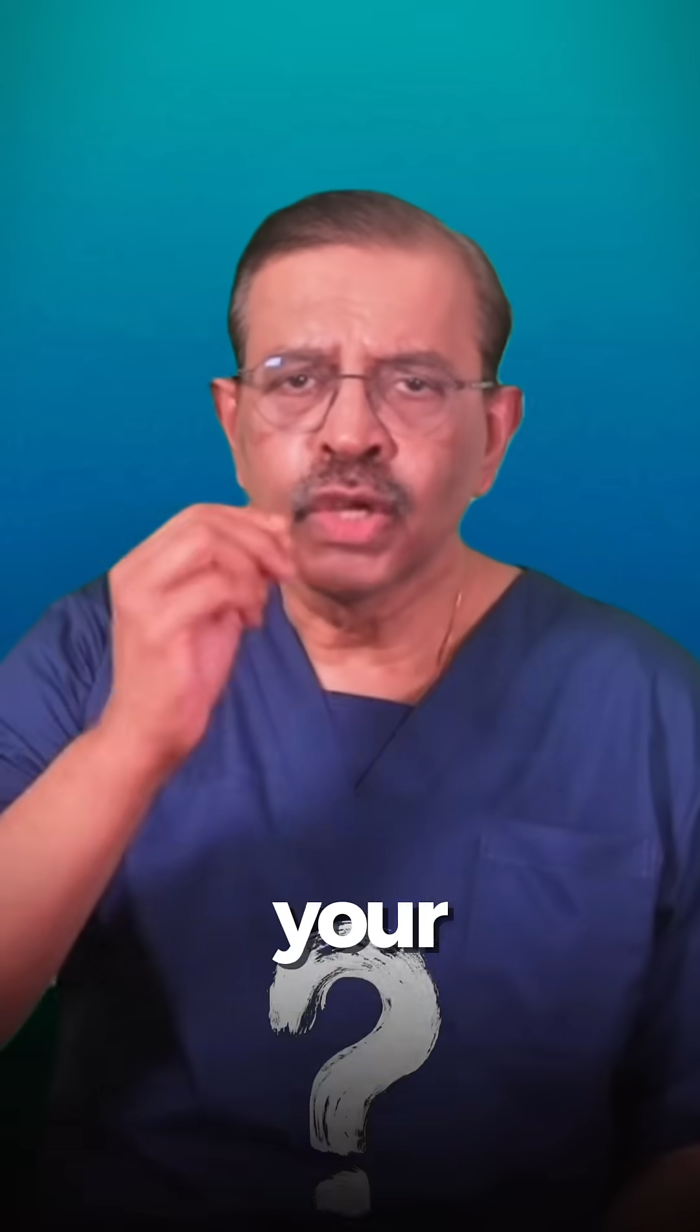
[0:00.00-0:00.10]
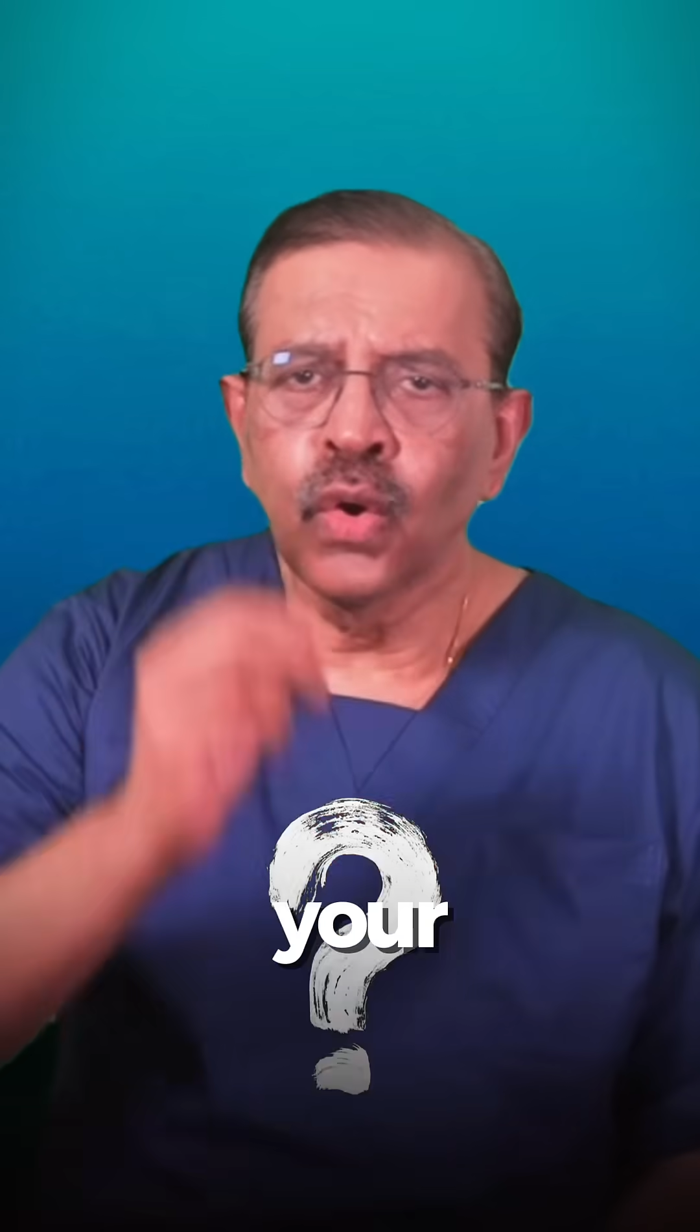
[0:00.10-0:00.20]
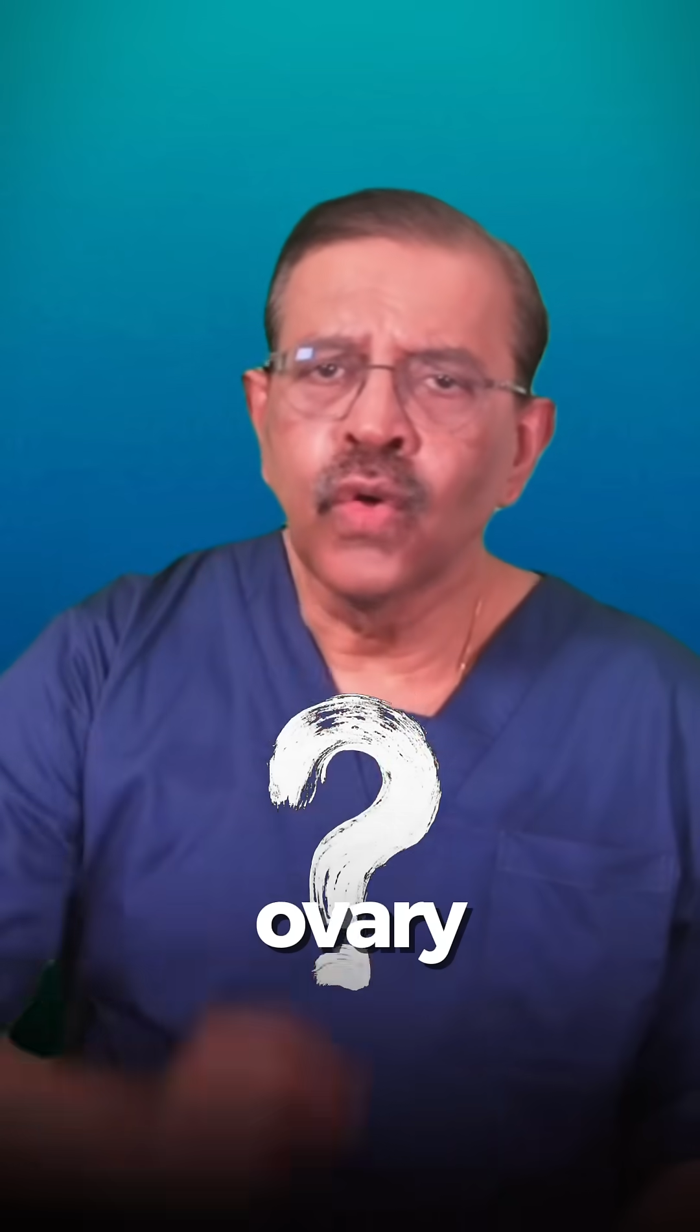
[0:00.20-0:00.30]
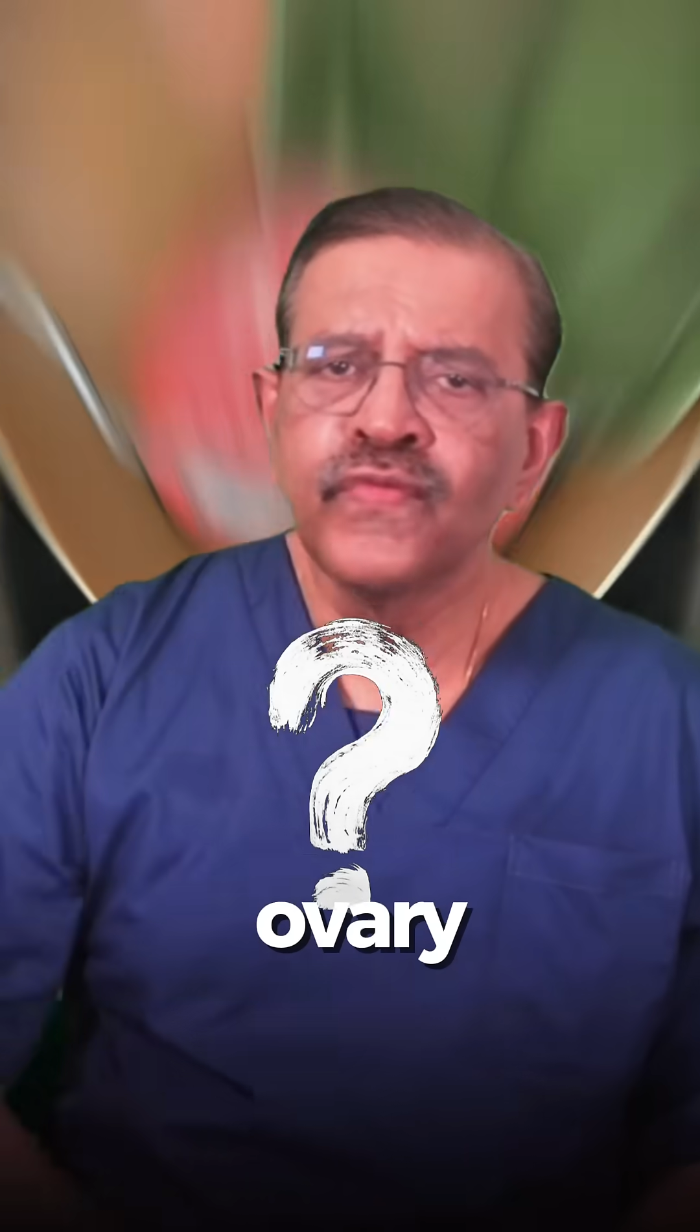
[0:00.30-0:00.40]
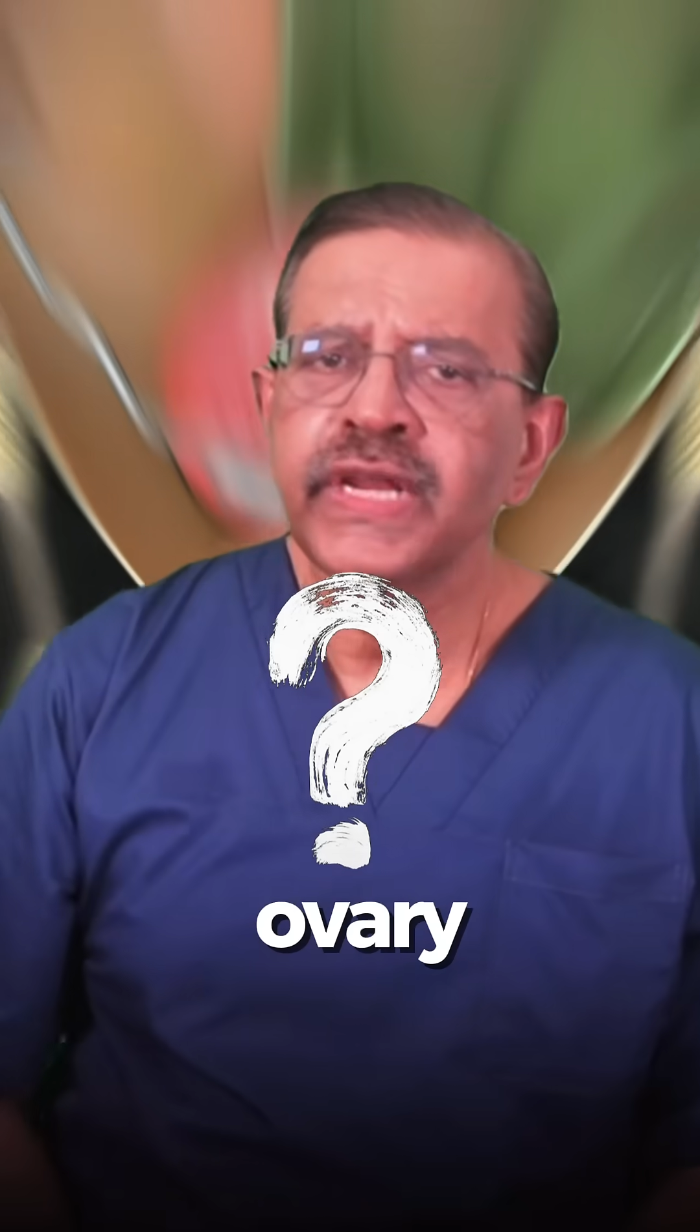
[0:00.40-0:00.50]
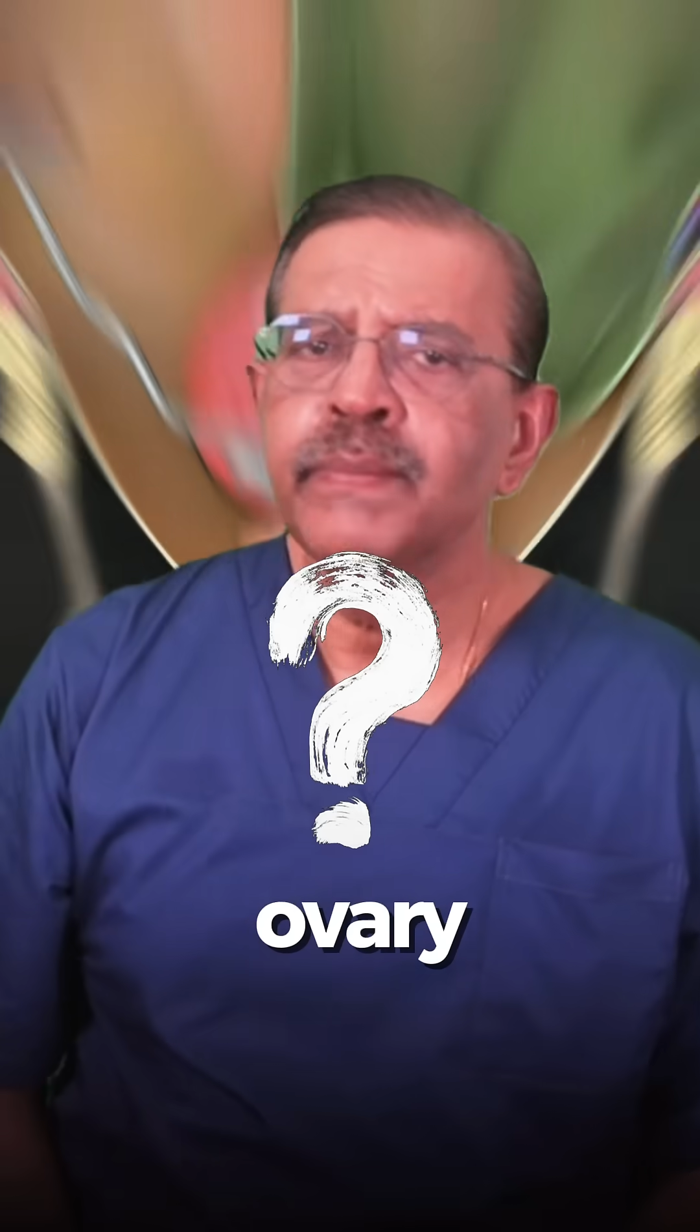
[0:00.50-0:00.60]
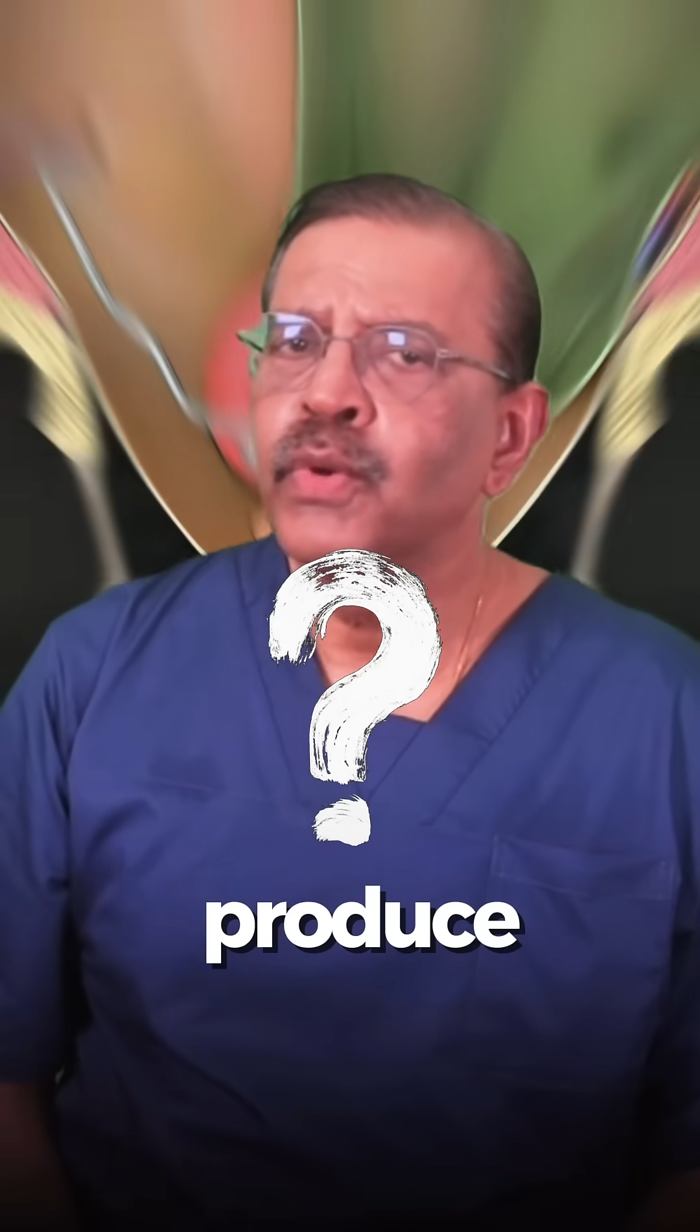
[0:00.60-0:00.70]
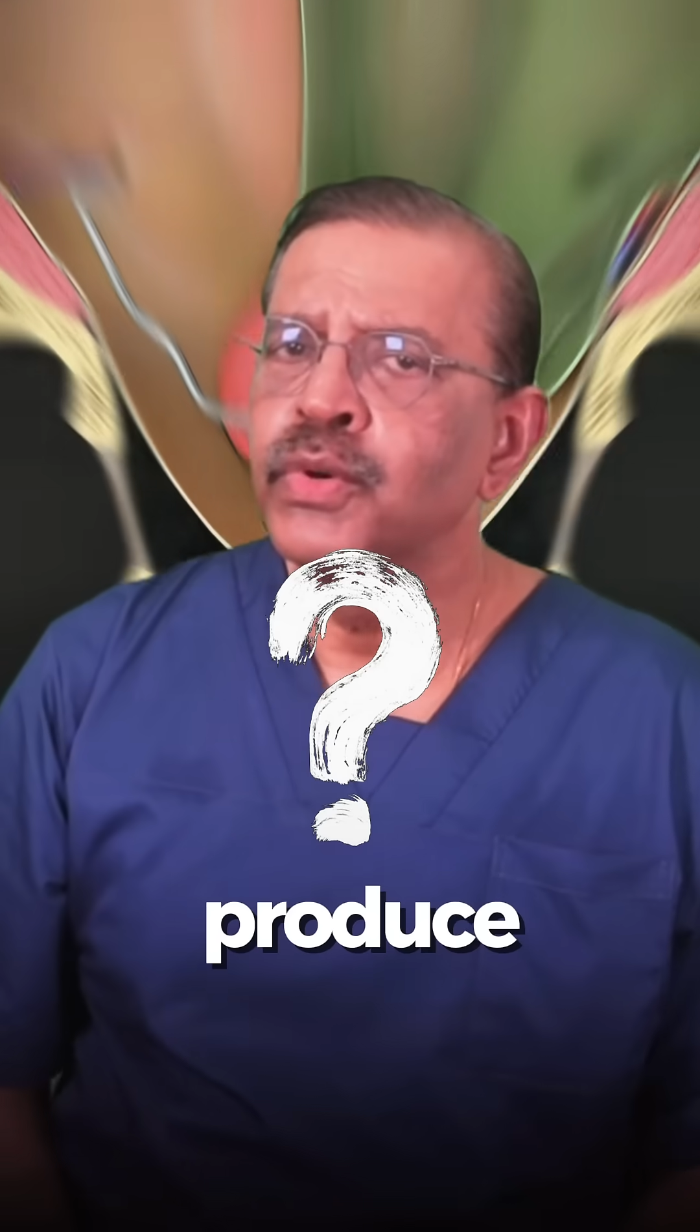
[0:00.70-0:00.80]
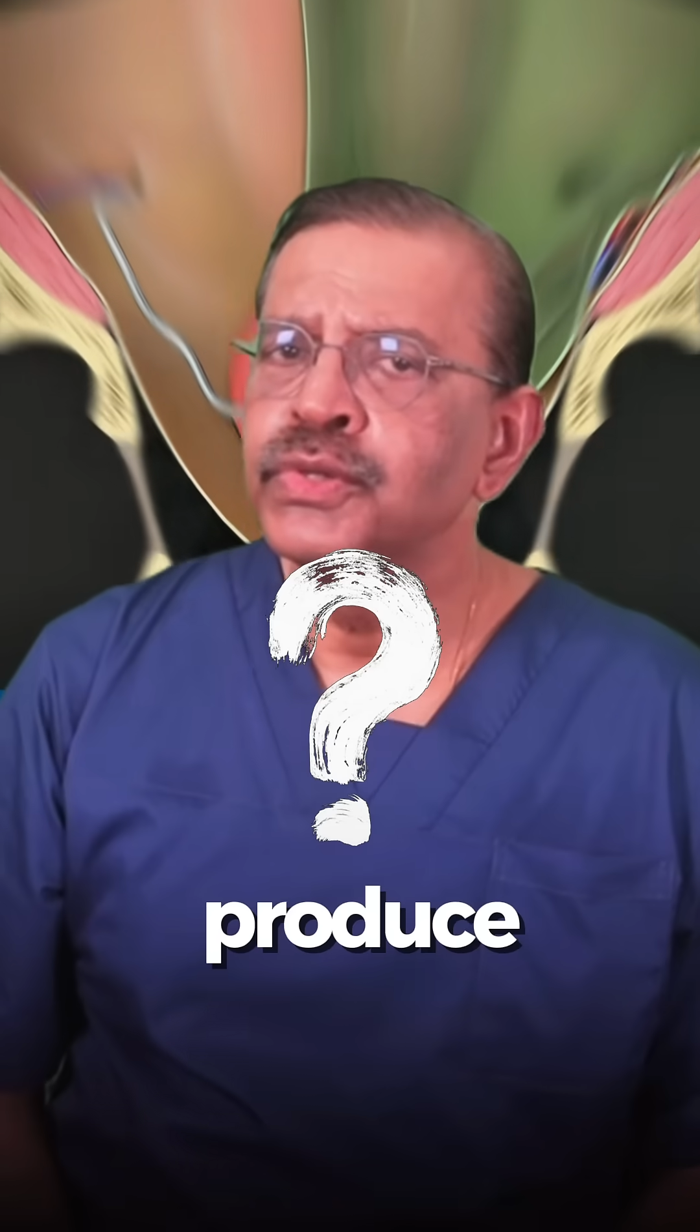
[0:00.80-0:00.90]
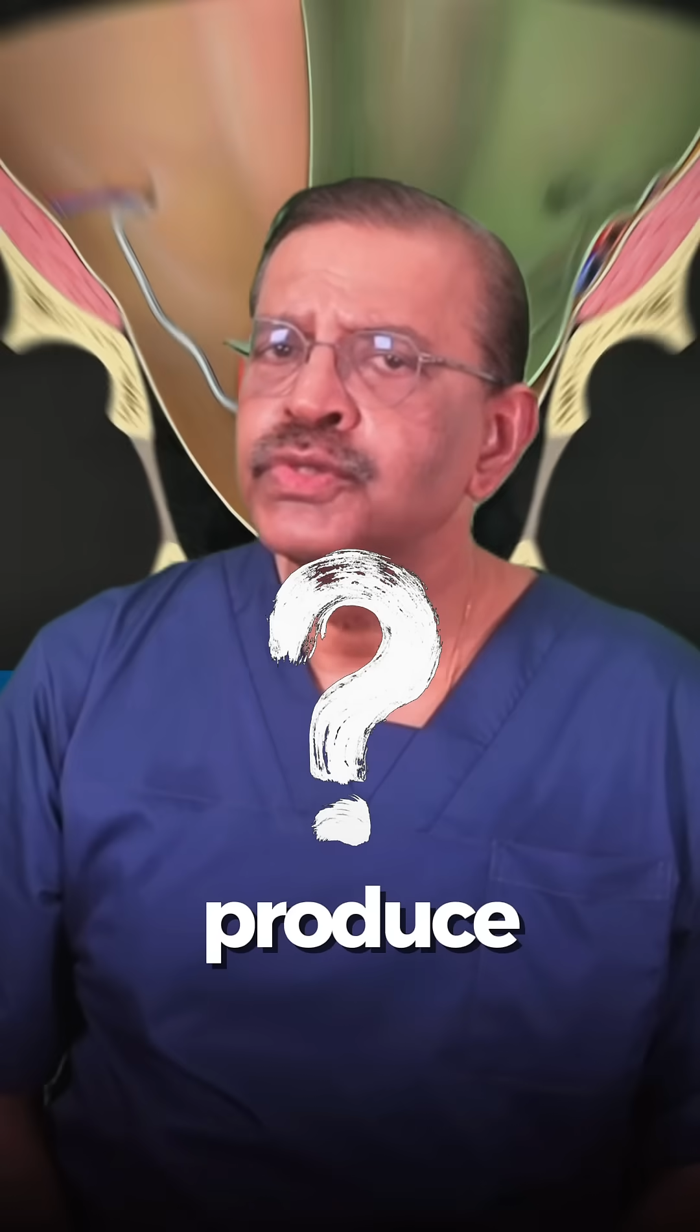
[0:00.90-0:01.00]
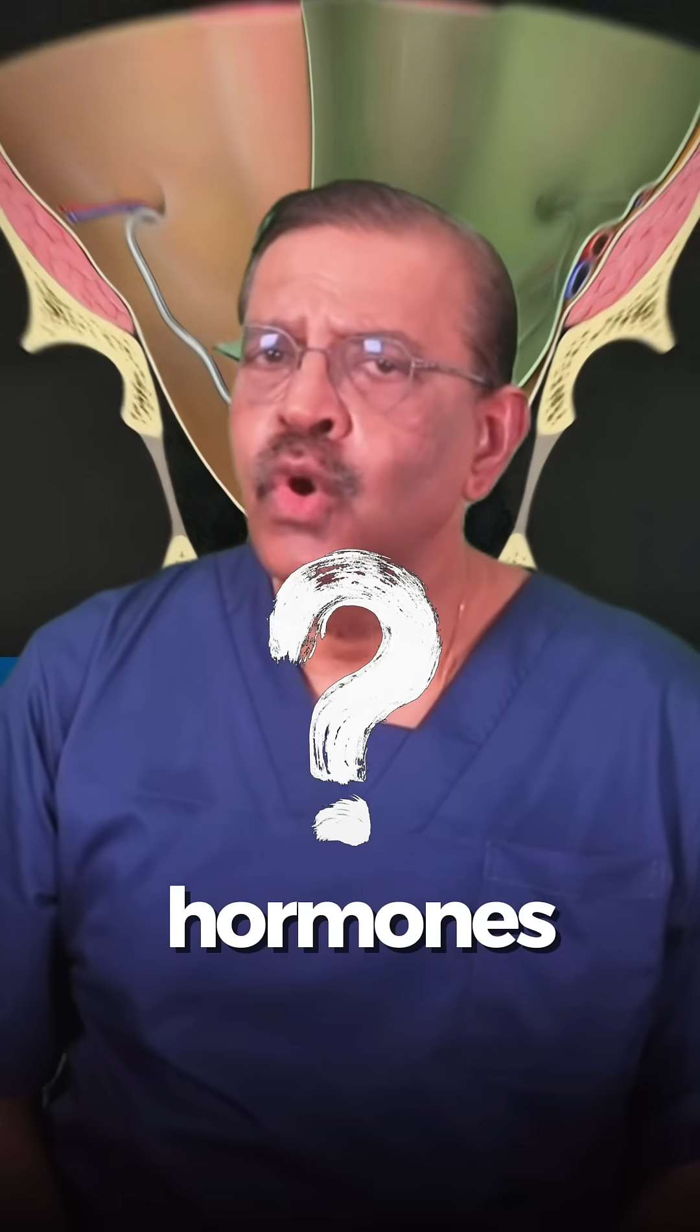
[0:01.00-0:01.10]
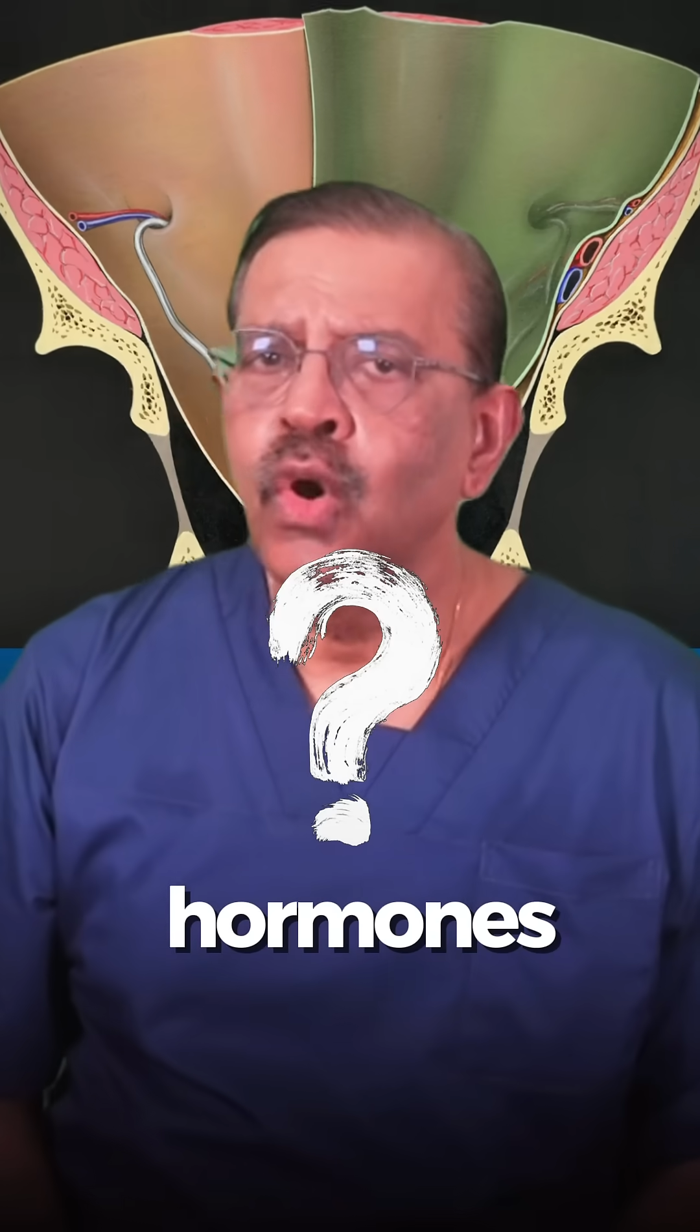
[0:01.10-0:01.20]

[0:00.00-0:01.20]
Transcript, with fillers: your ovary produce